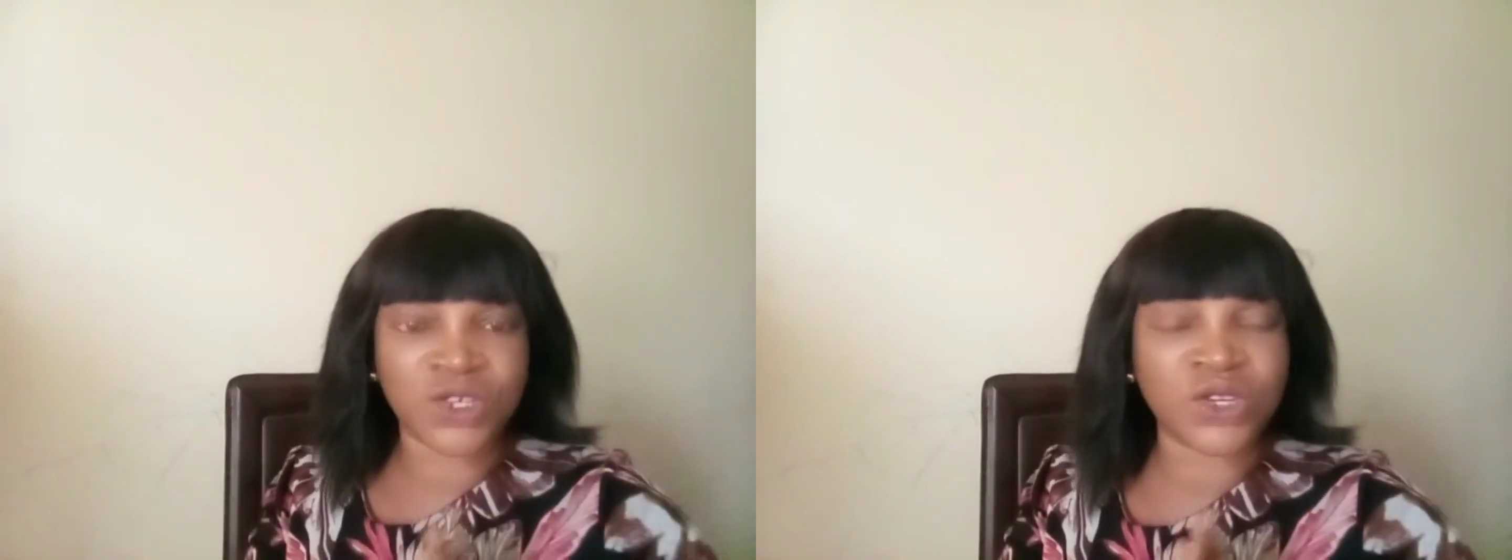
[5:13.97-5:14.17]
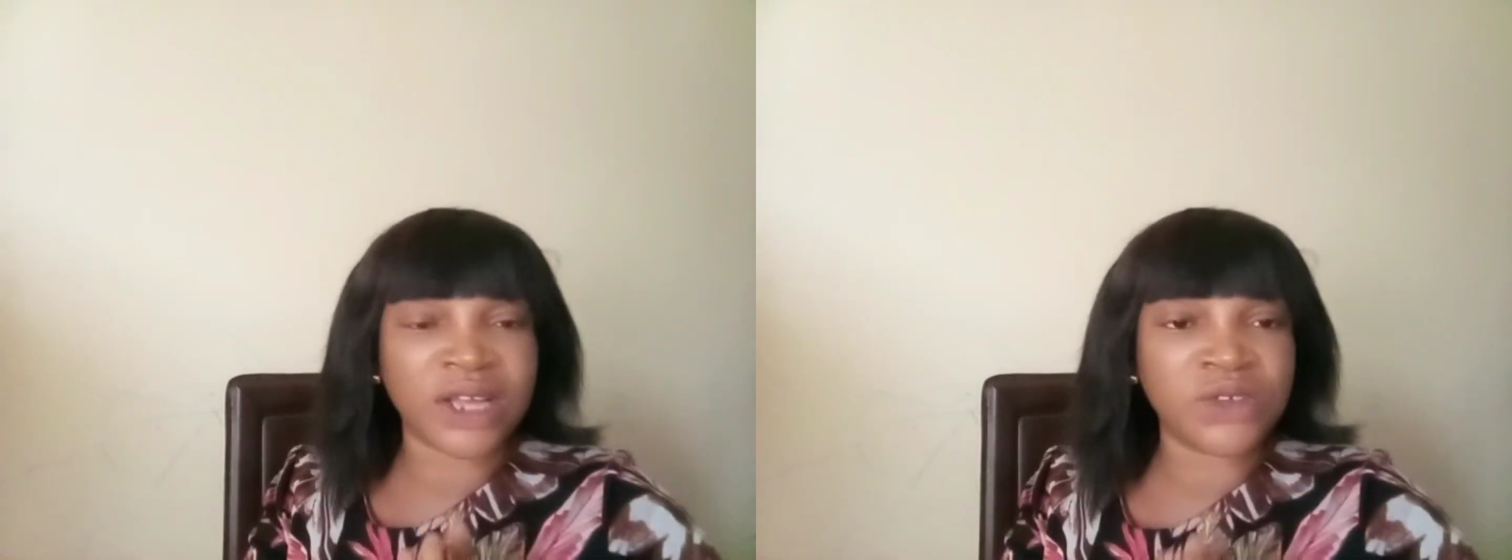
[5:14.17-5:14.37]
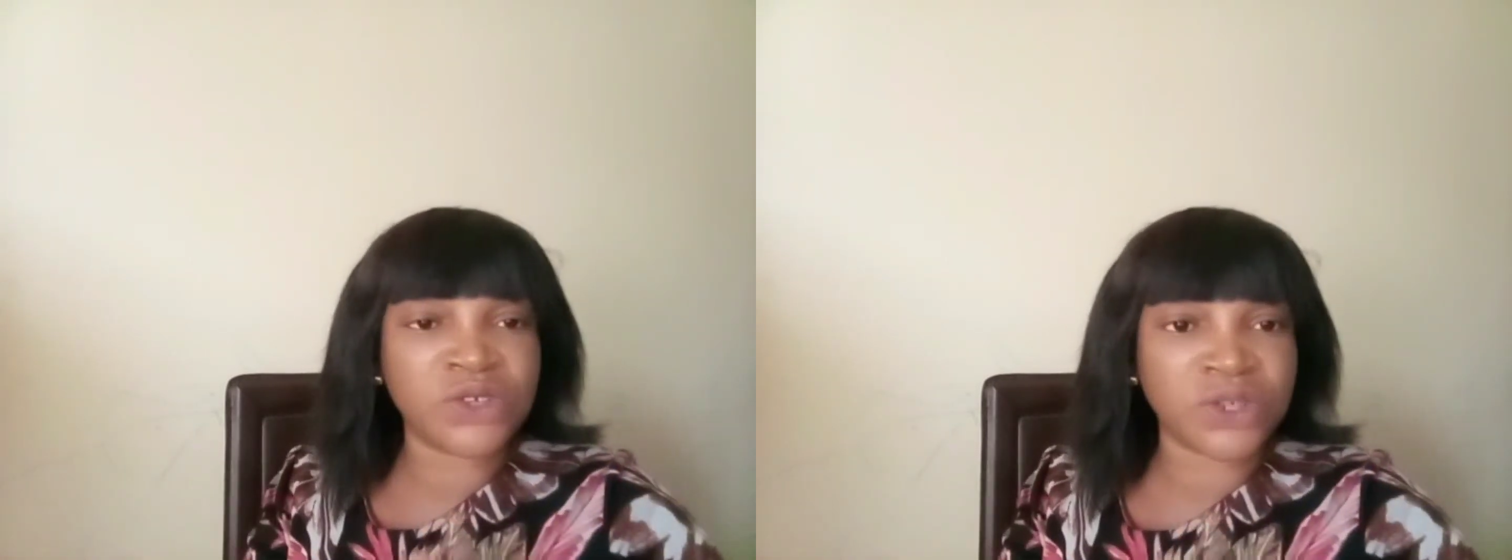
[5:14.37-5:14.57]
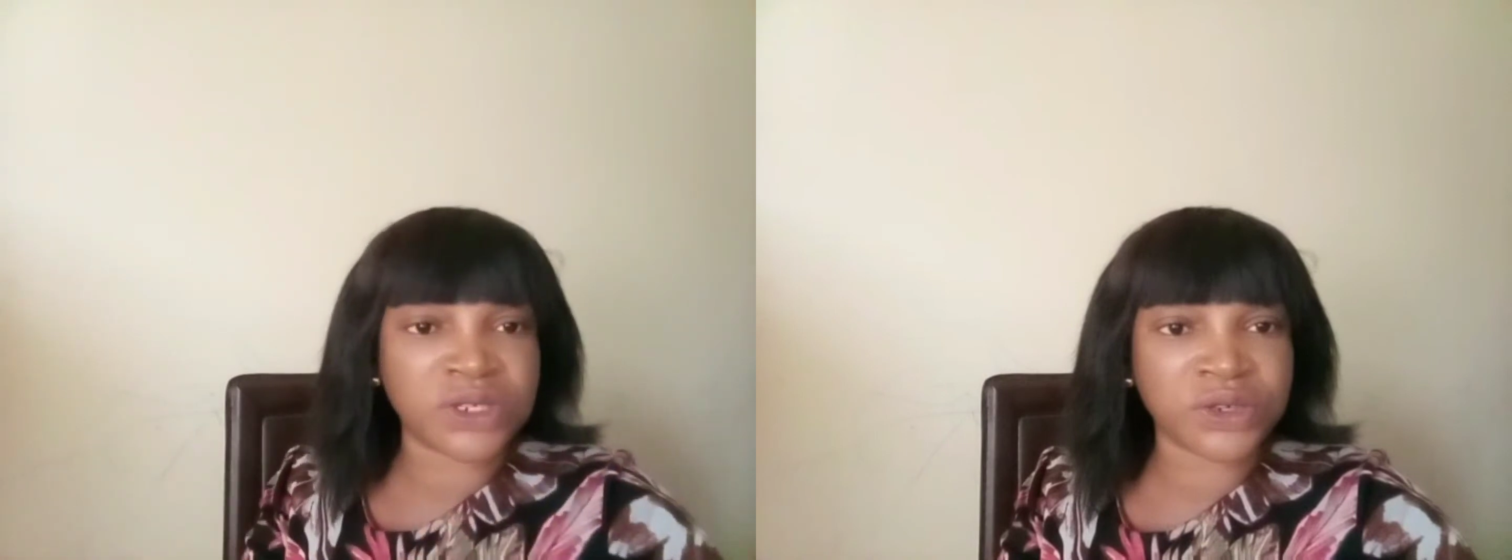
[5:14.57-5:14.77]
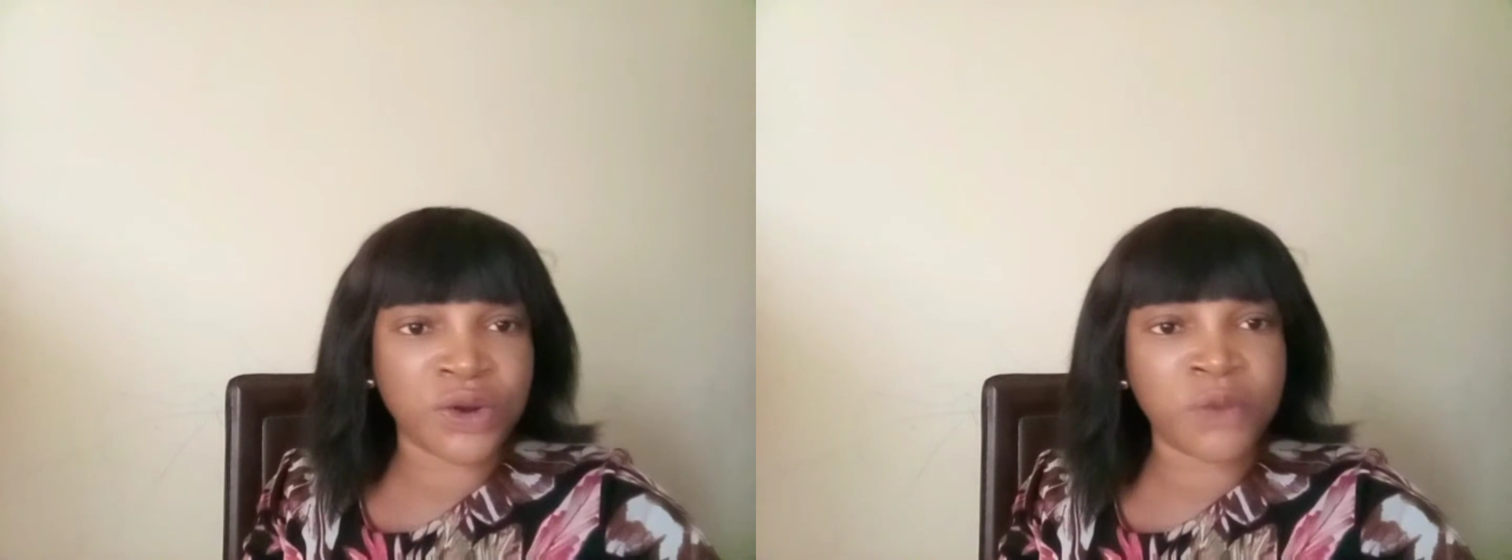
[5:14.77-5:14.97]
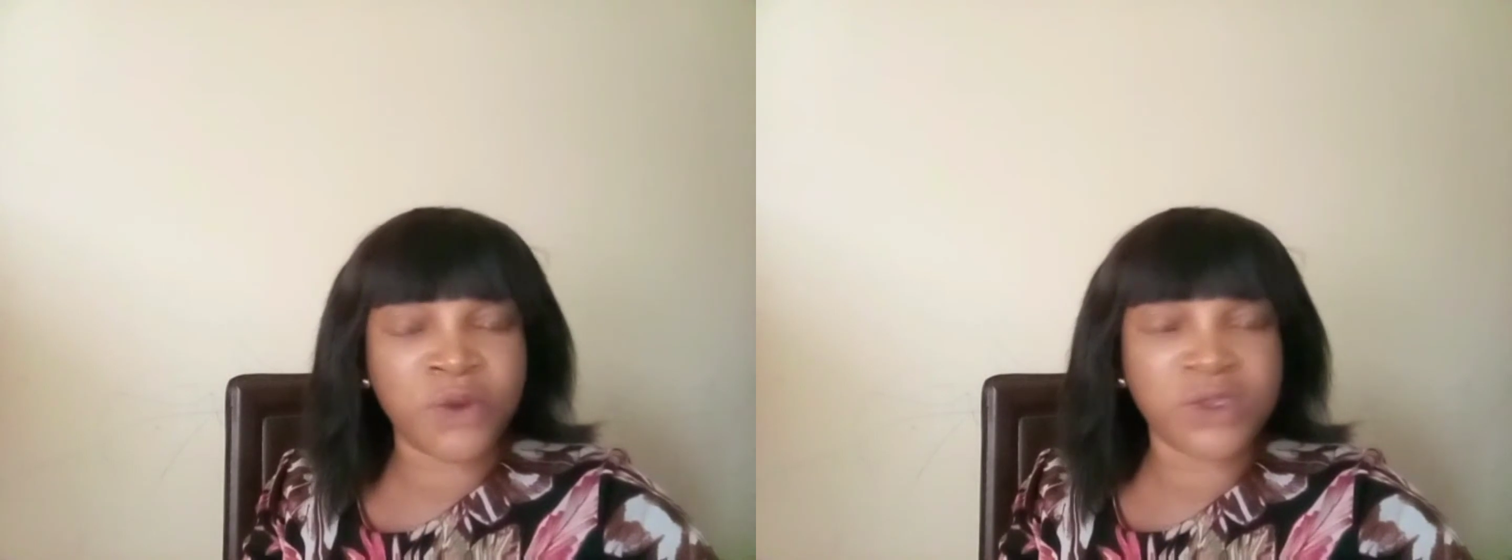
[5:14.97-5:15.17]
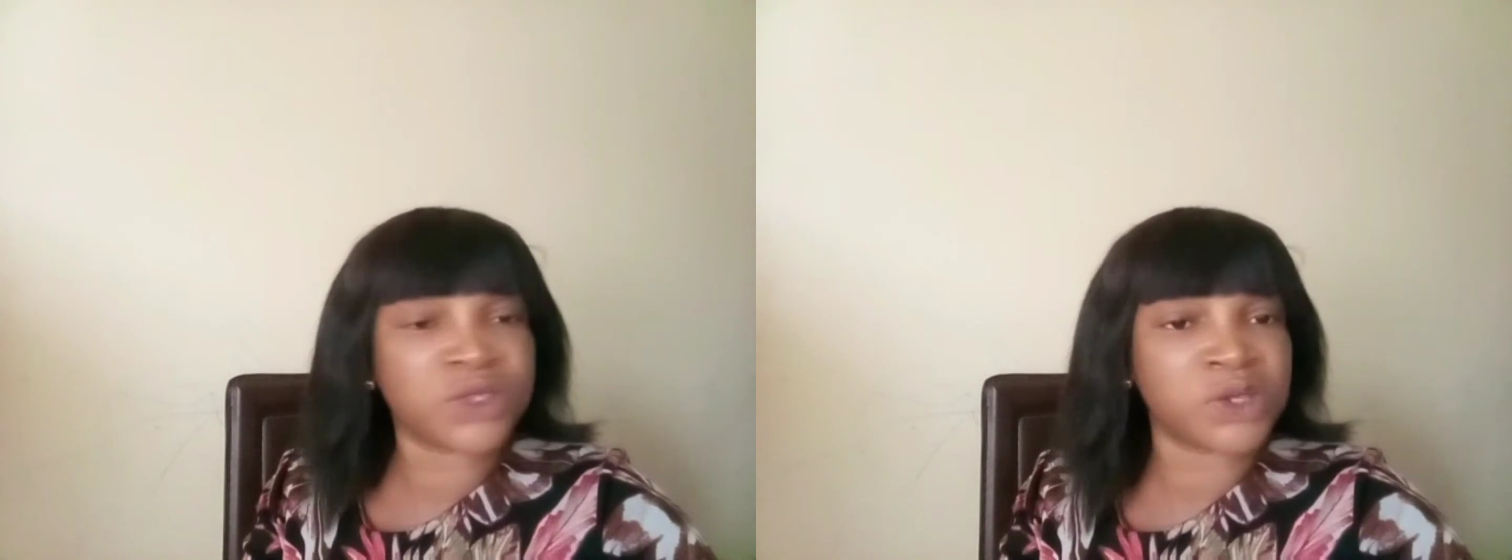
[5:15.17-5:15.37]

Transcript: you can use your scrub once